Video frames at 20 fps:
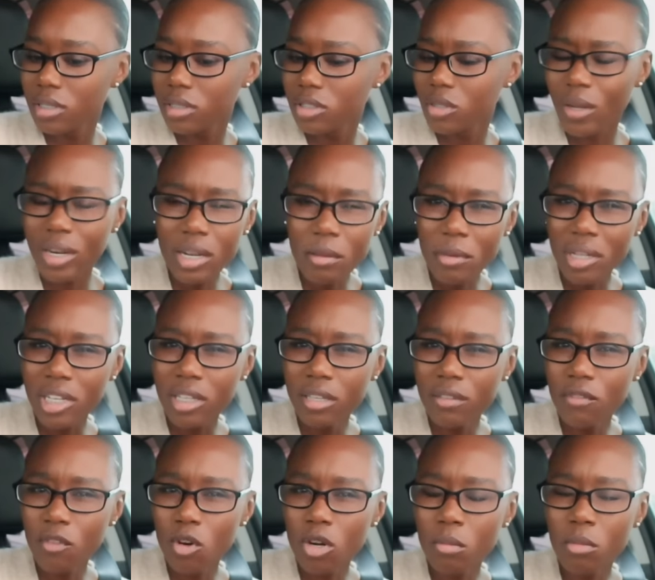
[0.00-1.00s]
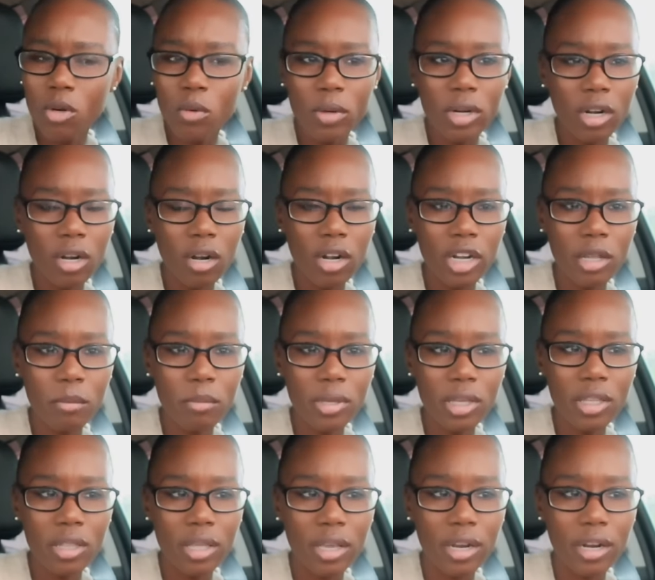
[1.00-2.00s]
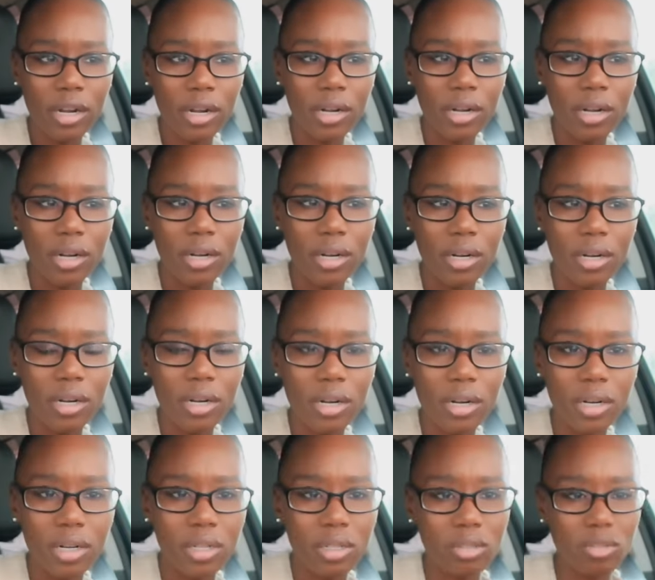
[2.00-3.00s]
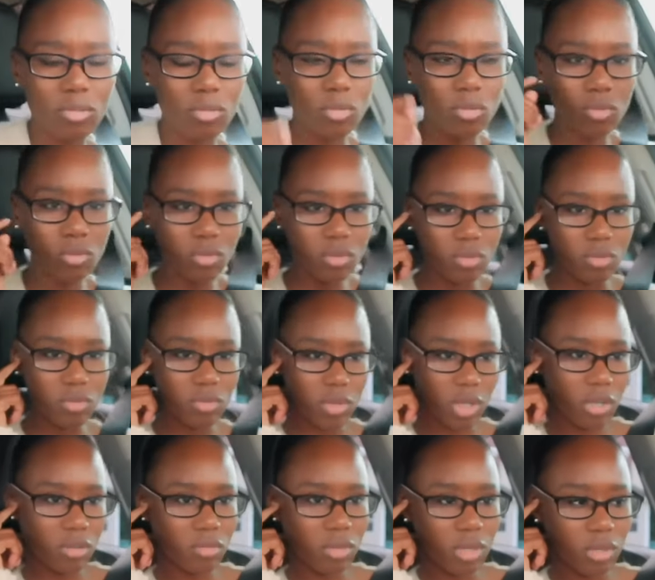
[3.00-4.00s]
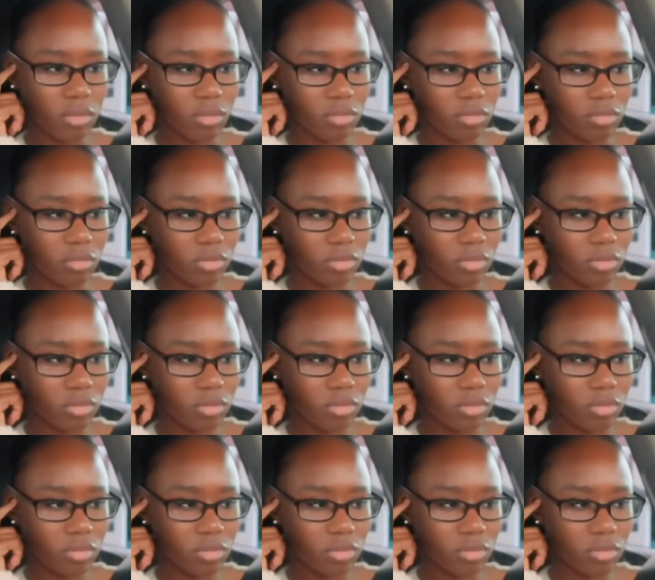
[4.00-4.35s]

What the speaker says: Do I need my leave form, or would it already be there? Ooh, I don't know.